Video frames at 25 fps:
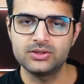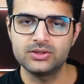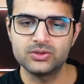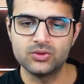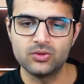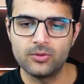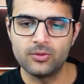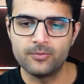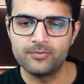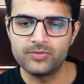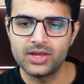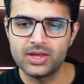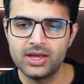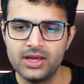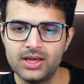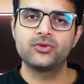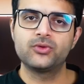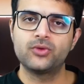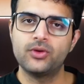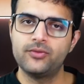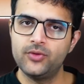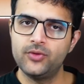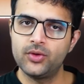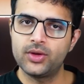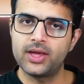So
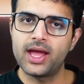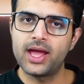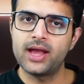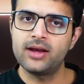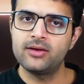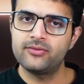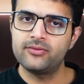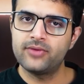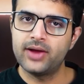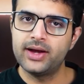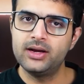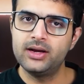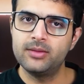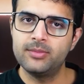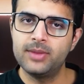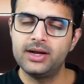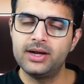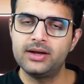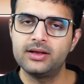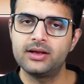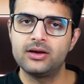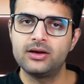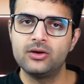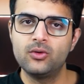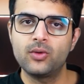if you can find a
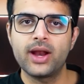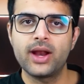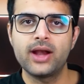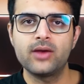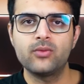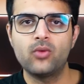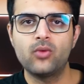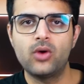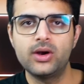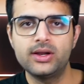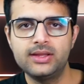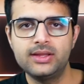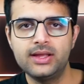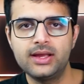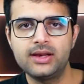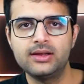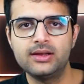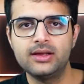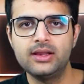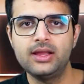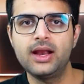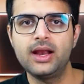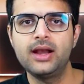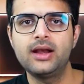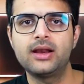mentor, look at what they're
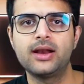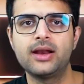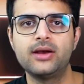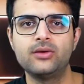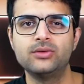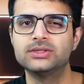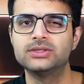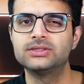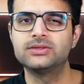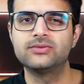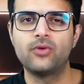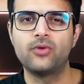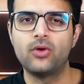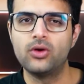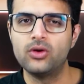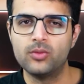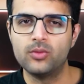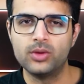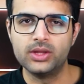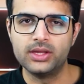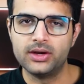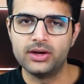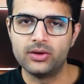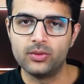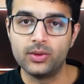learning and try to just follow
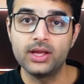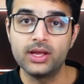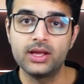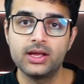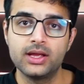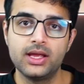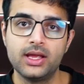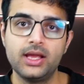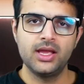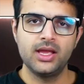what they're doing.